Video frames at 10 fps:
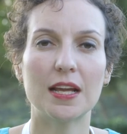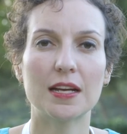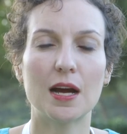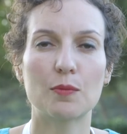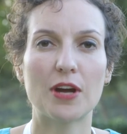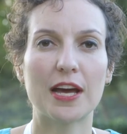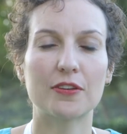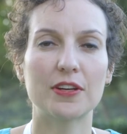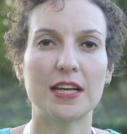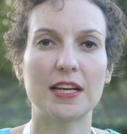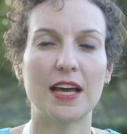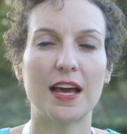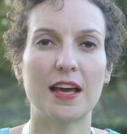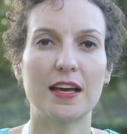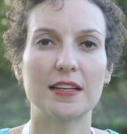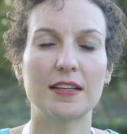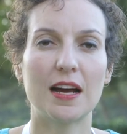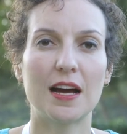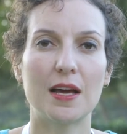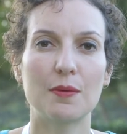and camaraderie, and
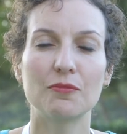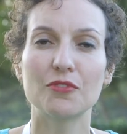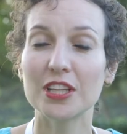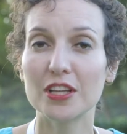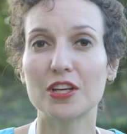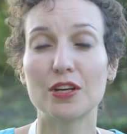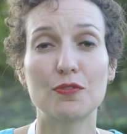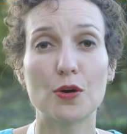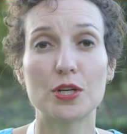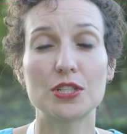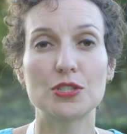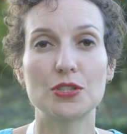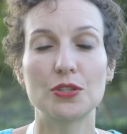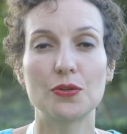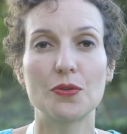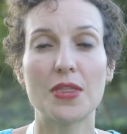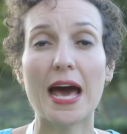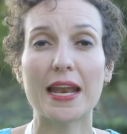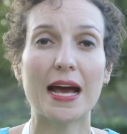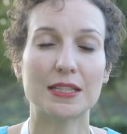I'm really looking forward to
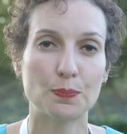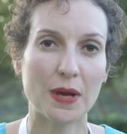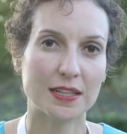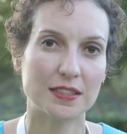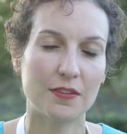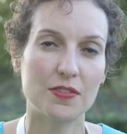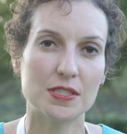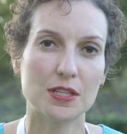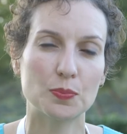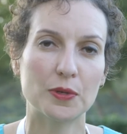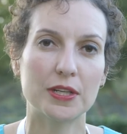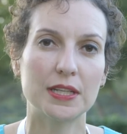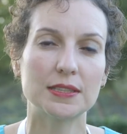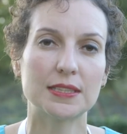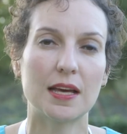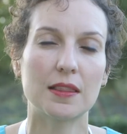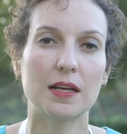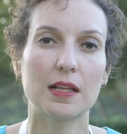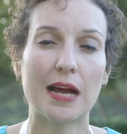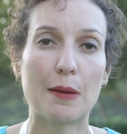that aspect of this experience and the
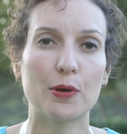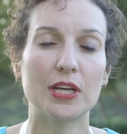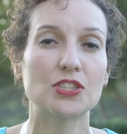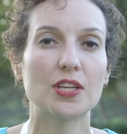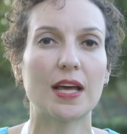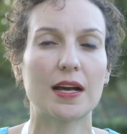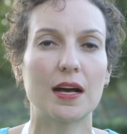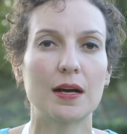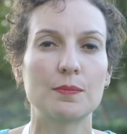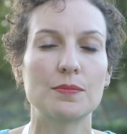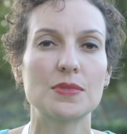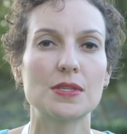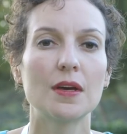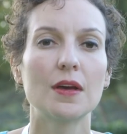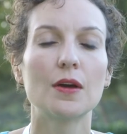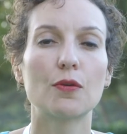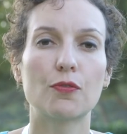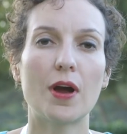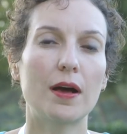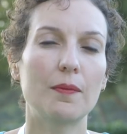collaboration that comes
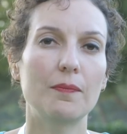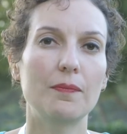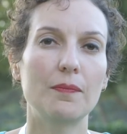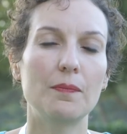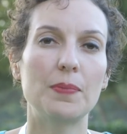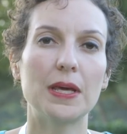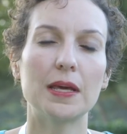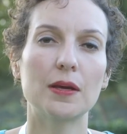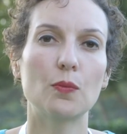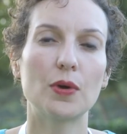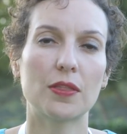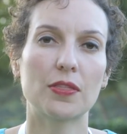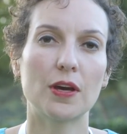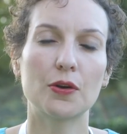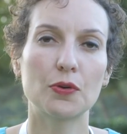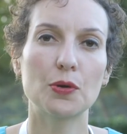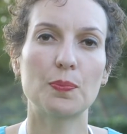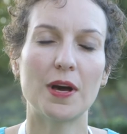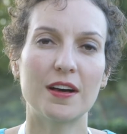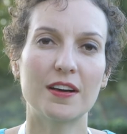from being with a group
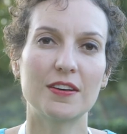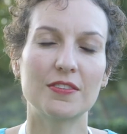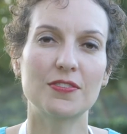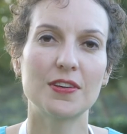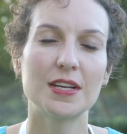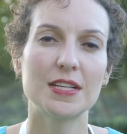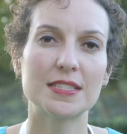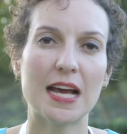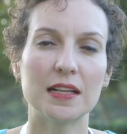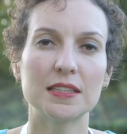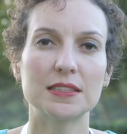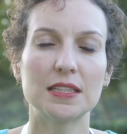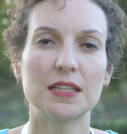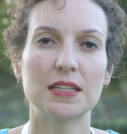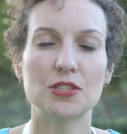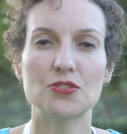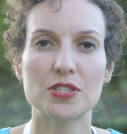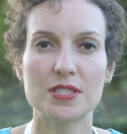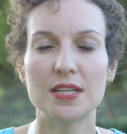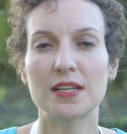of talented,
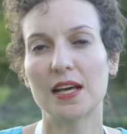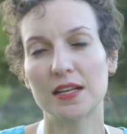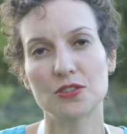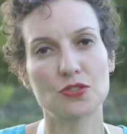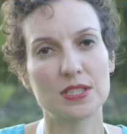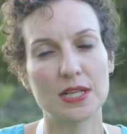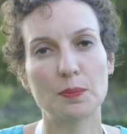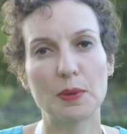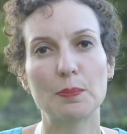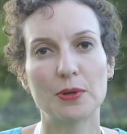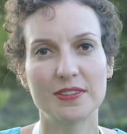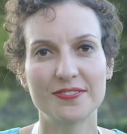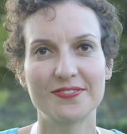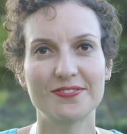interested, and interesting people.